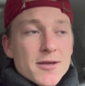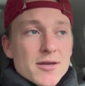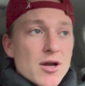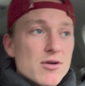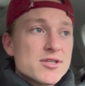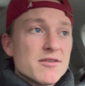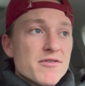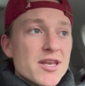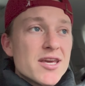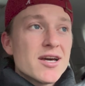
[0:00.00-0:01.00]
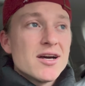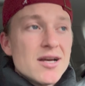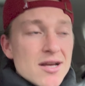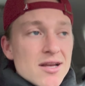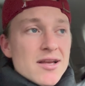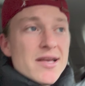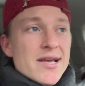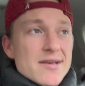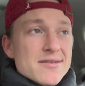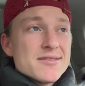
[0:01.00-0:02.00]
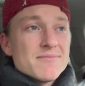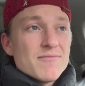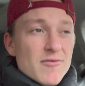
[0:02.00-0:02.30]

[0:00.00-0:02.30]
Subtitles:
You know, Slovenia is,